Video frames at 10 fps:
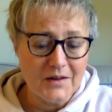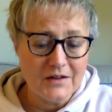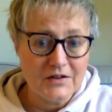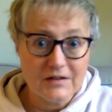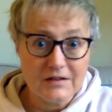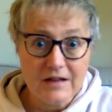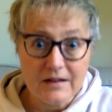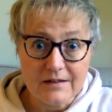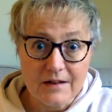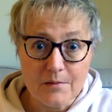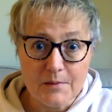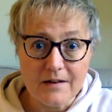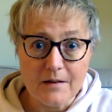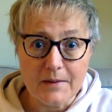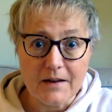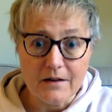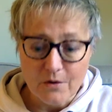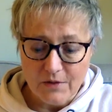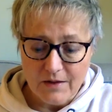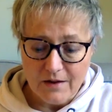And she said, Yes, tell me, tell me, I'll
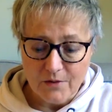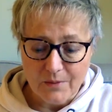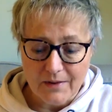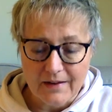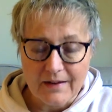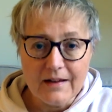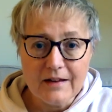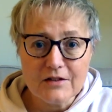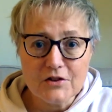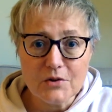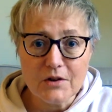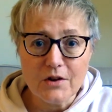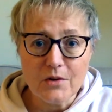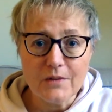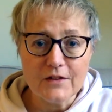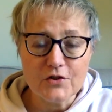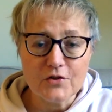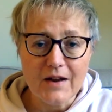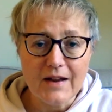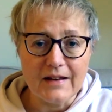go the other way. He said, You can go on the
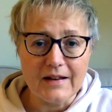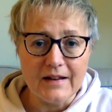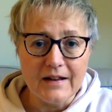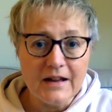train.